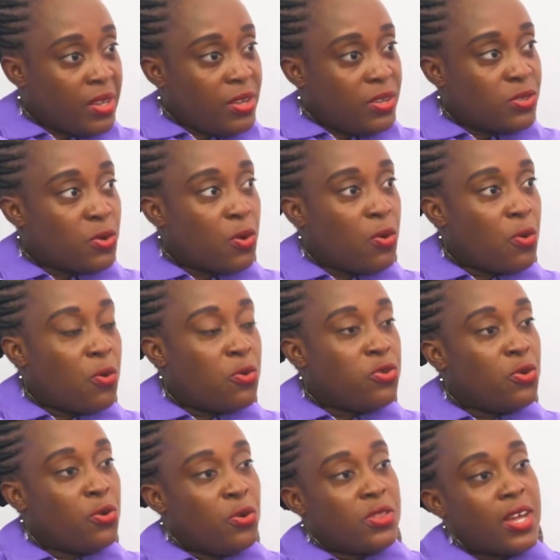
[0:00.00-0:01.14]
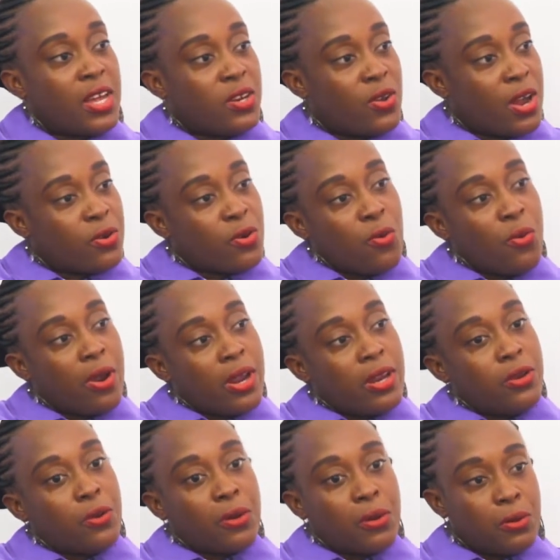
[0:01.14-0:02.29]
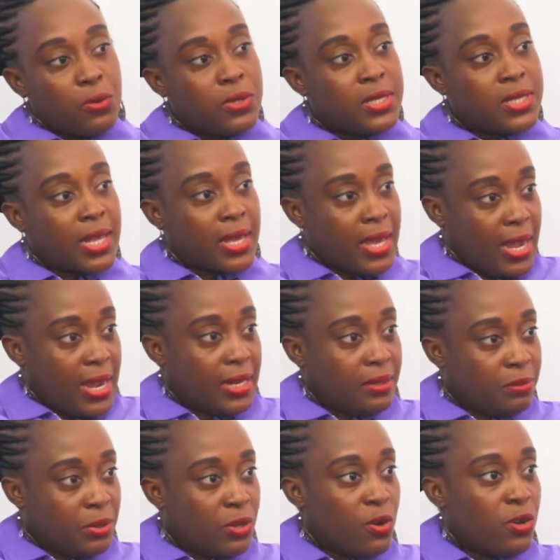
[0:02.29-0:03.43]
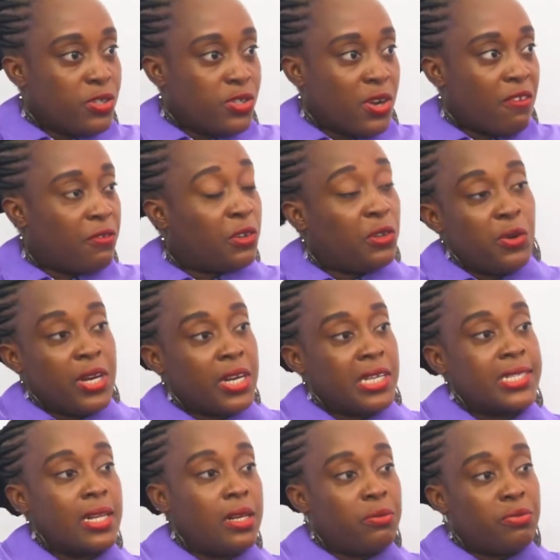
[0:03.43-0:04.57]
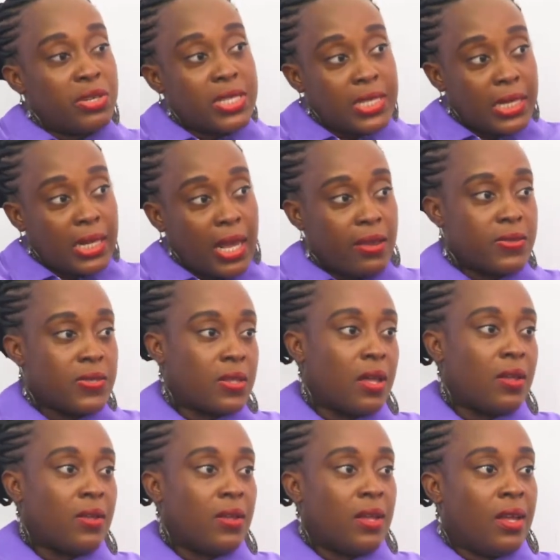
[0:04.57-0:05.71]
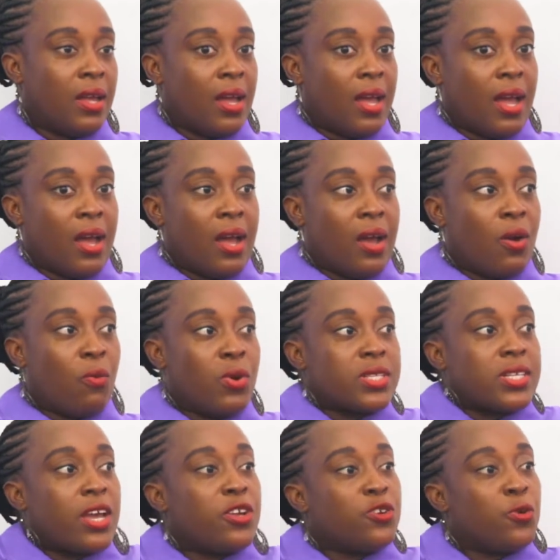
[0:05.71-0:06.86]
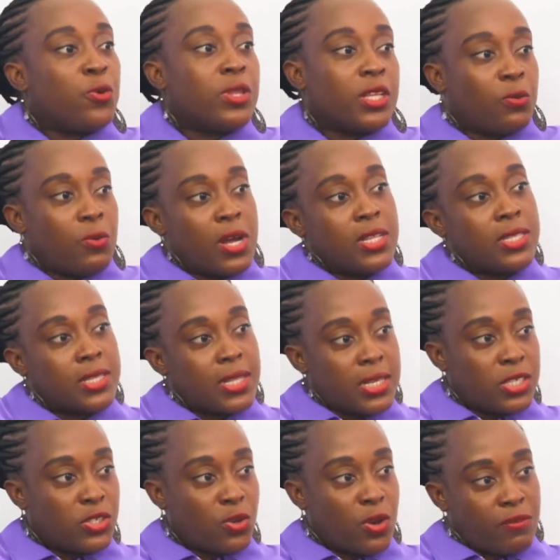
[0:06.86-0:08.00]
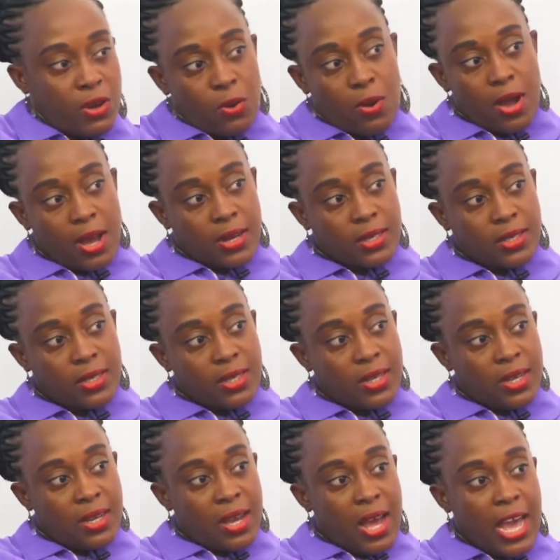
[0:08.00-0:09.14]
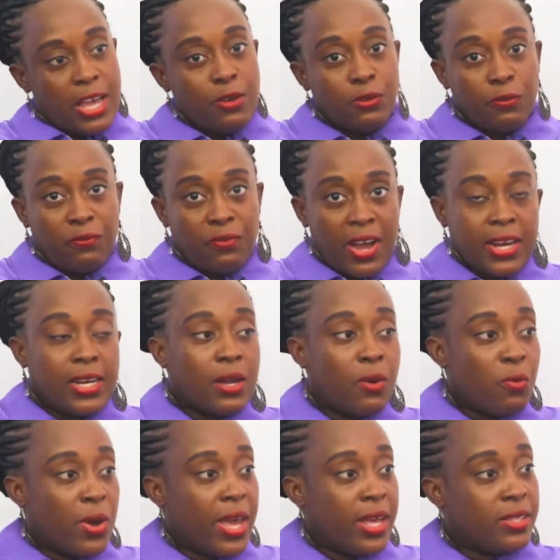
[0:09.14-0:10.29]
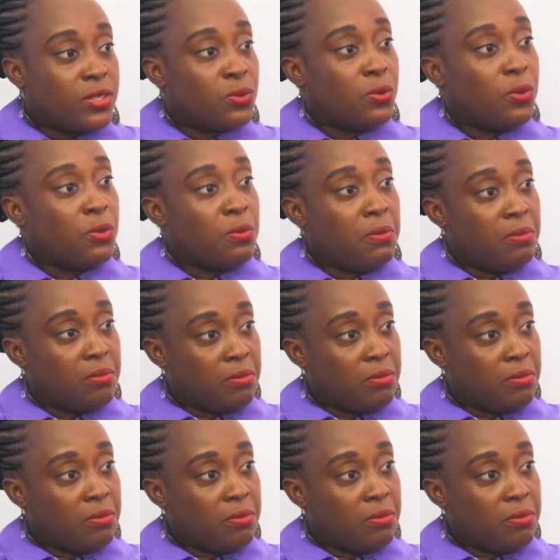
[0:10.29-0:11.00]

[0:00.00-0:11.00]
So you are not wearing your clothes again because you are following a celebrity lifestyle. What are you doing the ones that you have acquired? Are you finding a way to